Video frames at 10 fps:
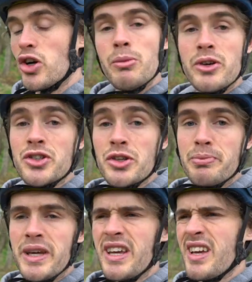almost should
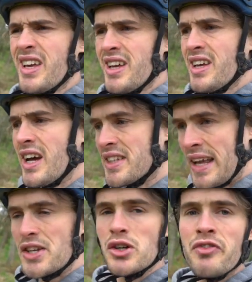be
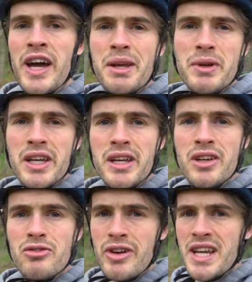essential for anybody
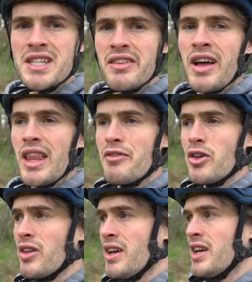racing at that
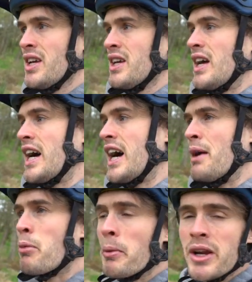level. I
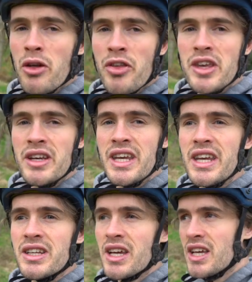probably don't think
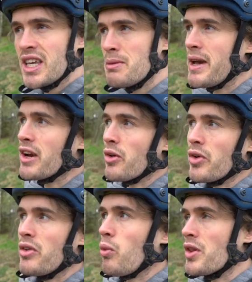you may
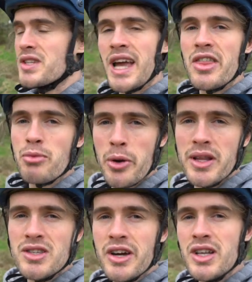not want to get the pro
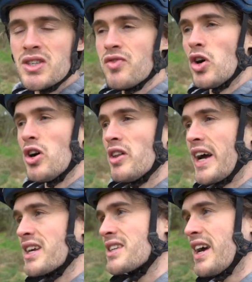inserts for,
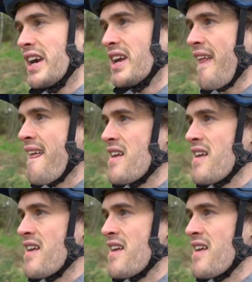like, say,